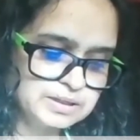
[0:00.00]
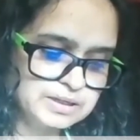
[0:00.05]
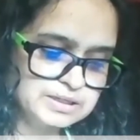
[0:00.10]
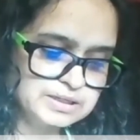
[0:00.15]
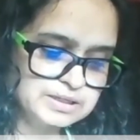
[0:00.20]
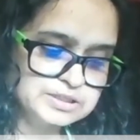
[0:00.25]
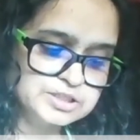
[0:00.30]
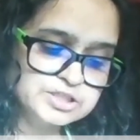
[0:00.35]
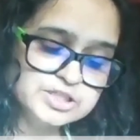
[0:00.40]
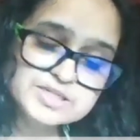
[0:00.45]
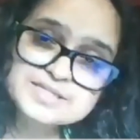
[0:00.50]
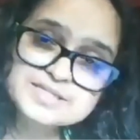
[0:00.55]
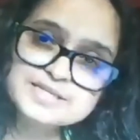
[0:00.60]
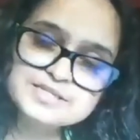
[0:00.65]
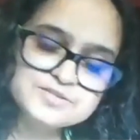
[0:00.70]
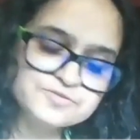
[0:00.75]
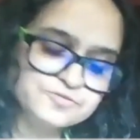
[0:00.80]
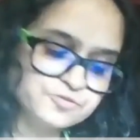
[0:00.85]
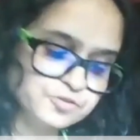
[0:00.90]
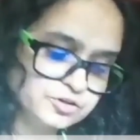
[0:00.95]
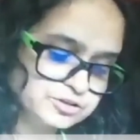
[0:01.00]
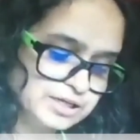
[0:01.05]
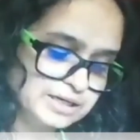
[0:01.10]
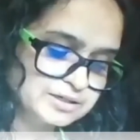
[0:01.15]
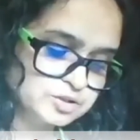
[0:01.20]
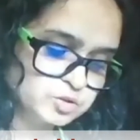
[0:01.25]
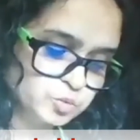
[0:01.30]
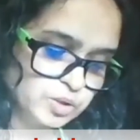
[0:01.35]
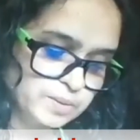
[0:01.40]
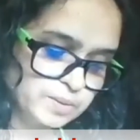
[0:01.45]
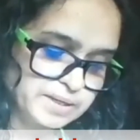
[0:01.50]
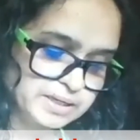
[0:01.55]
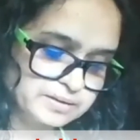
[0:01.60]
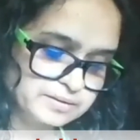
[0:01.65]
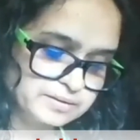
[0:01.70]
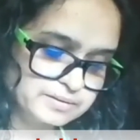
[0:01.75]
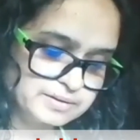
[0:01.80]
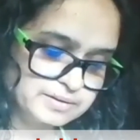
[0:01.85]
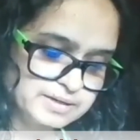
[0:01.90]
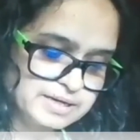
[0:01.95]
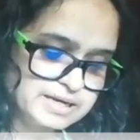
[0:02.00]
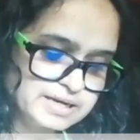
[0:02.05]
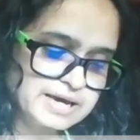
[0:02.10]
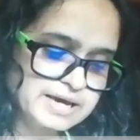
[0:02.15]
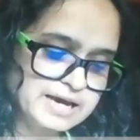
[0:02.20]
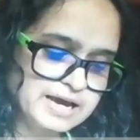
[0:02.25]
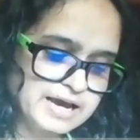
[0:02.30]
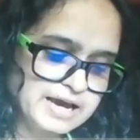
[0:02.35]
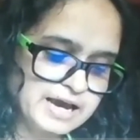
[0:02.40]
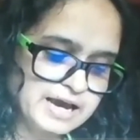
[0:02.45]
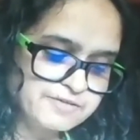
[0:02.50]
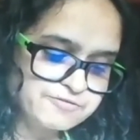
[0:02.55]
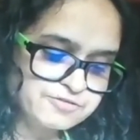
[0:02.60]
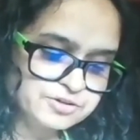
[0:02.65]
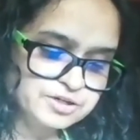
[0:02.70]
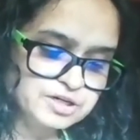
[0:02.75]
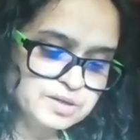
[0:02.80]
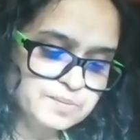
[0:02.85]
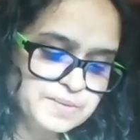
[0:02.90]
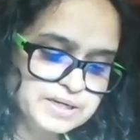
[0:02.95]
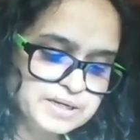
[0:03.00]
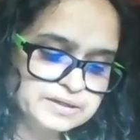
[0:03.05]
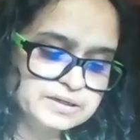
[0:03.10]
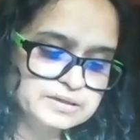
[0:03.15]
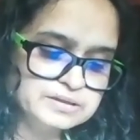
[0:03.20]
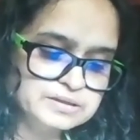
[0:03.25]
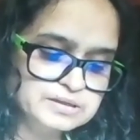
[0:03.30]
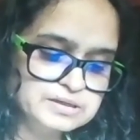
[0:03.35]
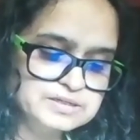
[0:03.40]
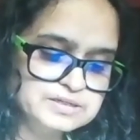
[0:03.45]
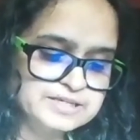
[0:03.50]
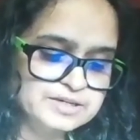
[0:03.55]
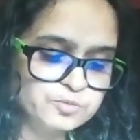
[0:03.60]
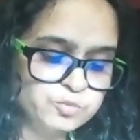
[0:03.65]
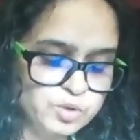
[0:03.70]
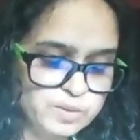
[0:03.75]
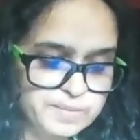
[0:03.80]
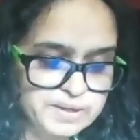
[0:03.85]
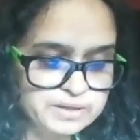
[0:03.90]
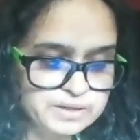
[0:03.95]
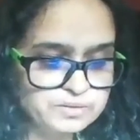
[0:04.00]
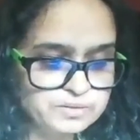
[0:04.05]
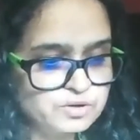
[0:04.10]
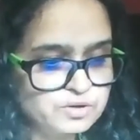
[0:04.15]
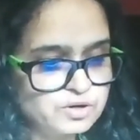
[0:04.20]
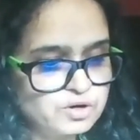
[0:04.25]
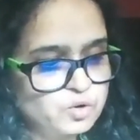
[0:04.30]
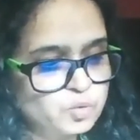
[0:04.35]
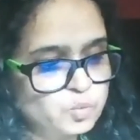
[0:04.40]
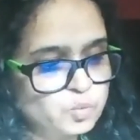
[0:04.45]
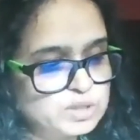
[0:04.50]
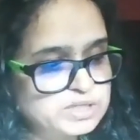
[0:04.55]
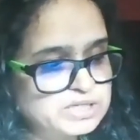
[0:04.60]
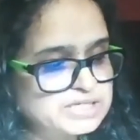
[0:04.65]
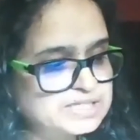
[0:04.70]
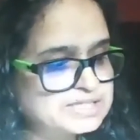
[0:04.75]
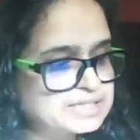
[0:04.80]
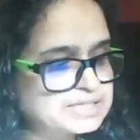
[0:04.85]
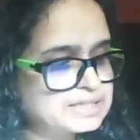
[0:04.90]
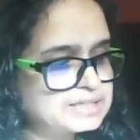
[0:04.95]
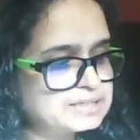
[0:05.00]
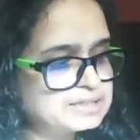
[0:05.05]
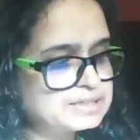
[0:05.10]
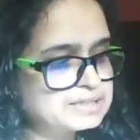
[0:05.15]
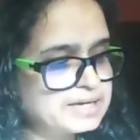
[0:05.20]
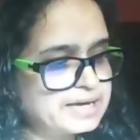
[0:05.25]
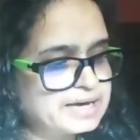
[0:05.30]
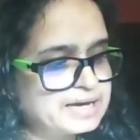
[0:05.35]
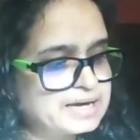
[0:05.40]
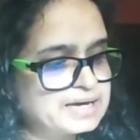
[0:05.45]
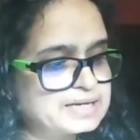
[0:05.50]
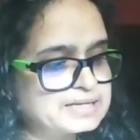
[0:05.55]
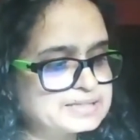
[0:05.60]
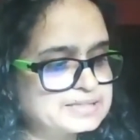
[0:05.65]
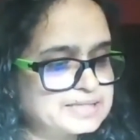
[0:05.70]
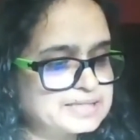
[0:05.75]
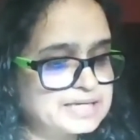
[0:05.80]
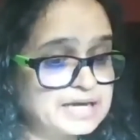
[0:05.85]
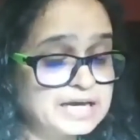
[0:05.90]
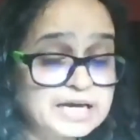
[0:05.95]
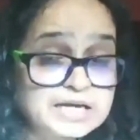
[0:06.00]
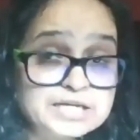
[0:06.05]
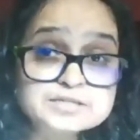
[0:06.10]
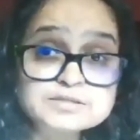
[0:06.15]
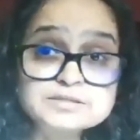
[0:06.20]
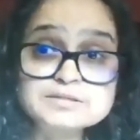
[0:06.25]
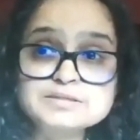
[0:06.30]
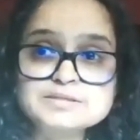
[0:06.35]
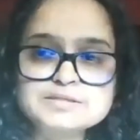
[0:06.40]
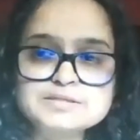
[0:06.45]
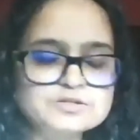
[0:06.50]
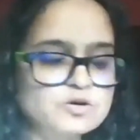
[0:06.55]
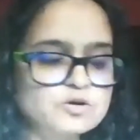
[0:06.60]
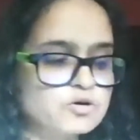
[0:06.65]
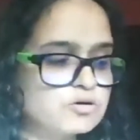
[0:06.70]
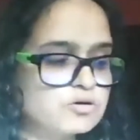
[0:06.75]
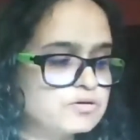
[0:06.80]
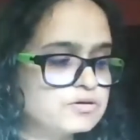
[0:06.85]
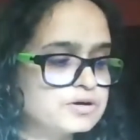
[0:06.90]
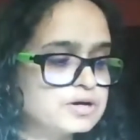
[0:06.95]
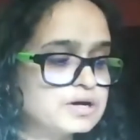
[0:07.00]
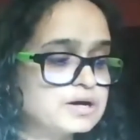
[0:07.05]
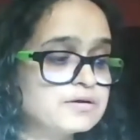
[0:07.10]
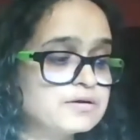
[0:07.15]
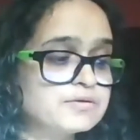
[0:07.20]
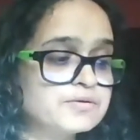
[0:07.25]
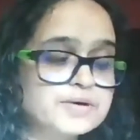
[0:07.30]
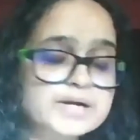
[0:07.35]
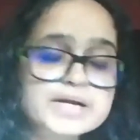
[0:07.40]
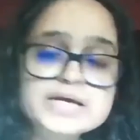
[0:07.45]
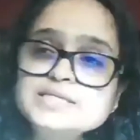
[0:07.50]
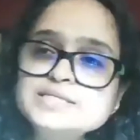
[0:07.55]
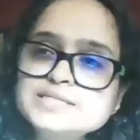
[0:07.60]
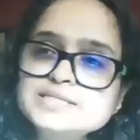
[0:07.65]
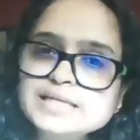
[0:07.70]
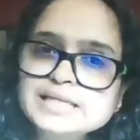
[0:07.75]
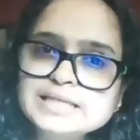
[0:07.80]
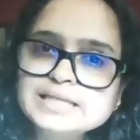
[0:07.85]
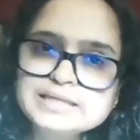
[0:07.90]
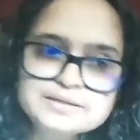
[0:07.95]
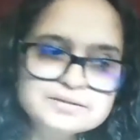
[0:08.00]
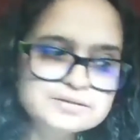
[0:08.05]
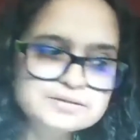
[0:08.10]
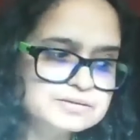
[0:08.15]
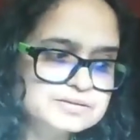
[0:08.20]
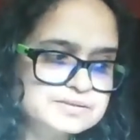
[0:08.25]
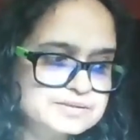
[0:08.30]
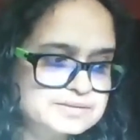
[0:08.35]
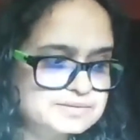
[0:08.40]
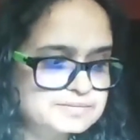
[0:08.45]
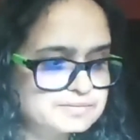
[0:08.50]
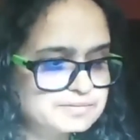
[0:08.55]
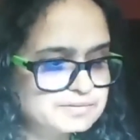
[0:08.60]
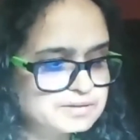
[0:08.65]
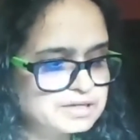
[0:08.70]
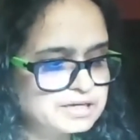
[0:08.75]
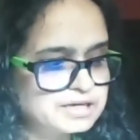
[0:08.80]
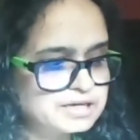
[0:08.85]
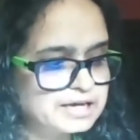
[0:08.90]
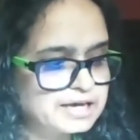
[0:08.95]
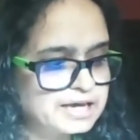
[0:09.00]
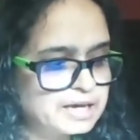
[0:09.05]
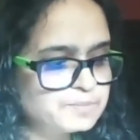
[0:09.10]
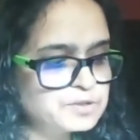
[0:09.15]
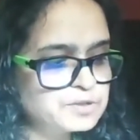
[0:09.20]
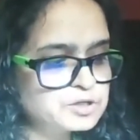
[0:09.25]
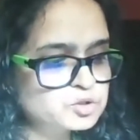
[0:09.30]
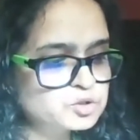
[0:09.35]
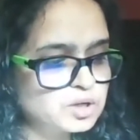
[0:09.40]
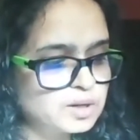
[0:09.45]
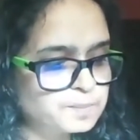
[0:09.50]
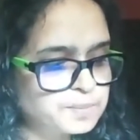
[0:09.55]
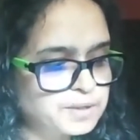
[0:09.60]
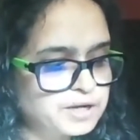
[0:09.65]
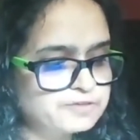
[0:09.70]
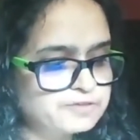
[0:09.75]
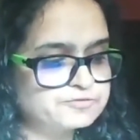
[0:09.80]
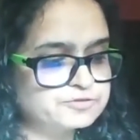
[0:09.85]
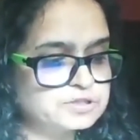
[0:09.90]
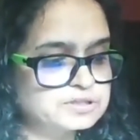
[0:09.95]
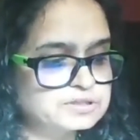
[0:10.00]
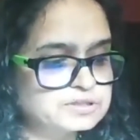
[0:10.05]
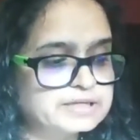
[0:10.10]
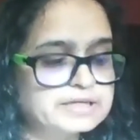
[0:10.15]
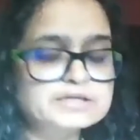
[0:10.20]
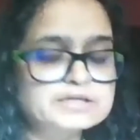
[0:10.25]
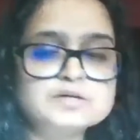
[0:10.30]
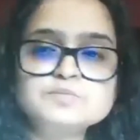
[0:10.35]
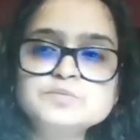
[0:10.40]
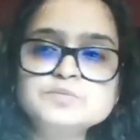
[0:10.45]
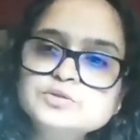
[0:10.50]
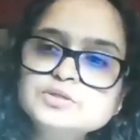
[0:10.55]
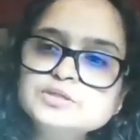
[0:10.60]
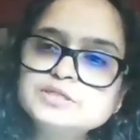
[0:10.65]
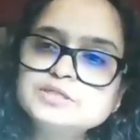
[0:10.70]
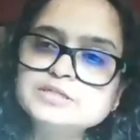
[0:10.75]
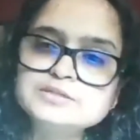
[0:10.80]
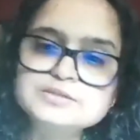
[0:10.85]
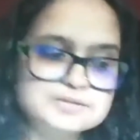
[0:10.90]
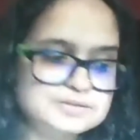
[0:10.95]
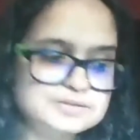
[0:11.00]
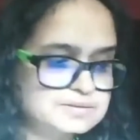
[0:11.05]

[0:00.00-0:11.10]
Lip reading: Just as for Dalit women, African American girls and women were seen as agents or race leaders, able to uplift their communities.